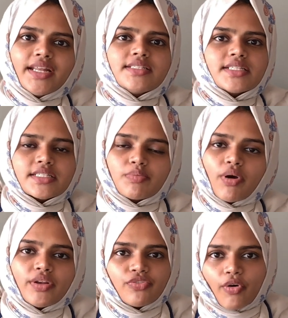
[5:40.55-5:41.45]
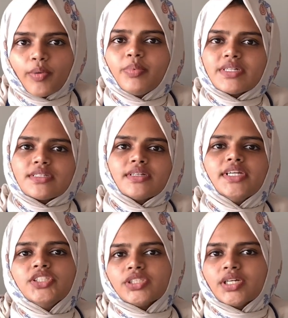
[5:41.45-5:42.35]
and 6.4
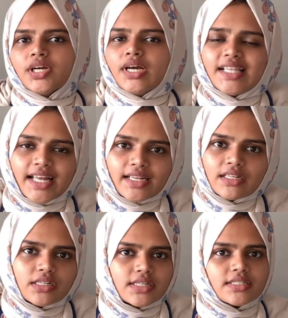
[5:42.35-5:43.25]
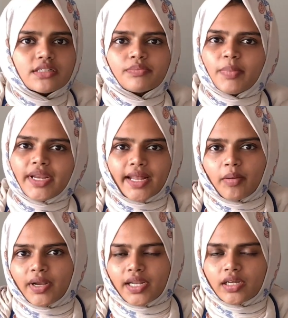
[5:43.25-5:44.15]
percentage, then it is
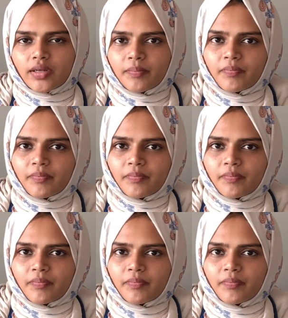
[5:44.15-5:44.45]
pre-diabetic.